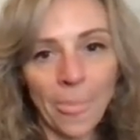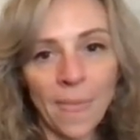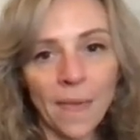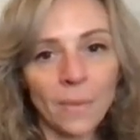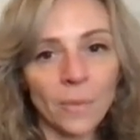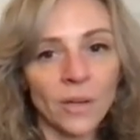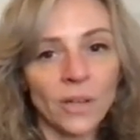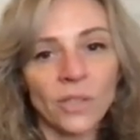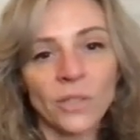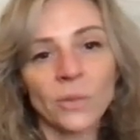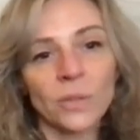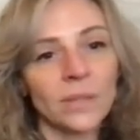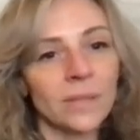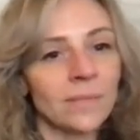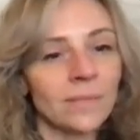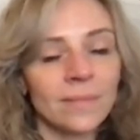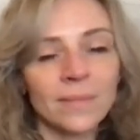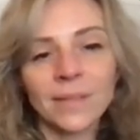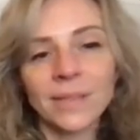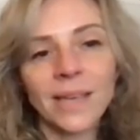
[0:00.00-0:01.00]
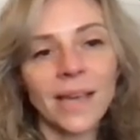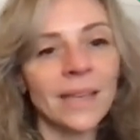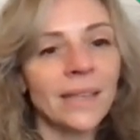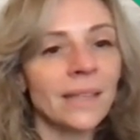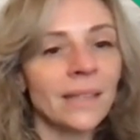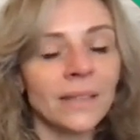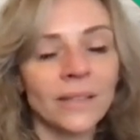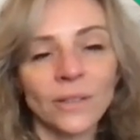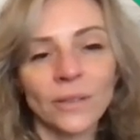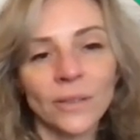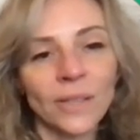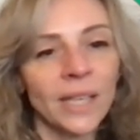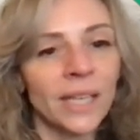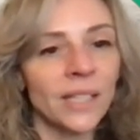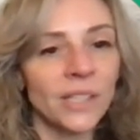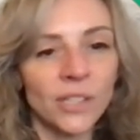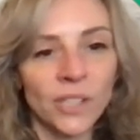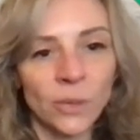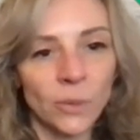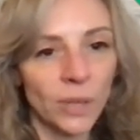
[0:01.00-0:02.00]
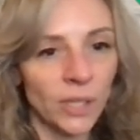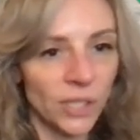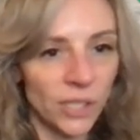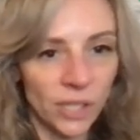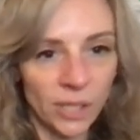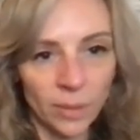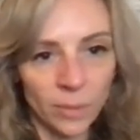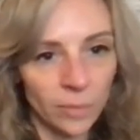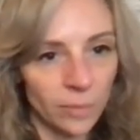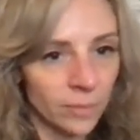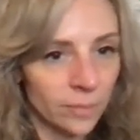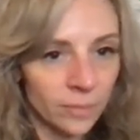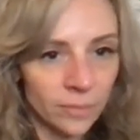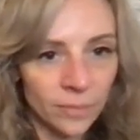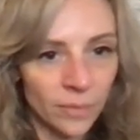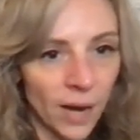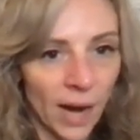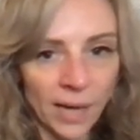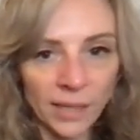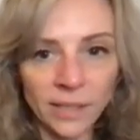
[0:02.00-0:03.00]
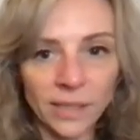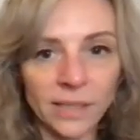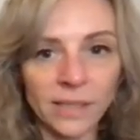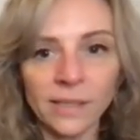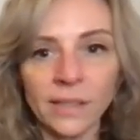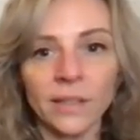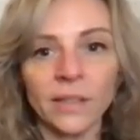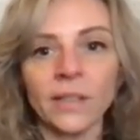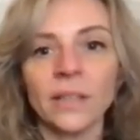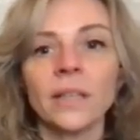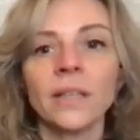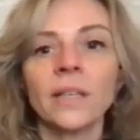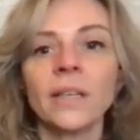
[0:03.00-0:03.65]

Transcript: We're going to do a tiny little kitschy-witchy practice here.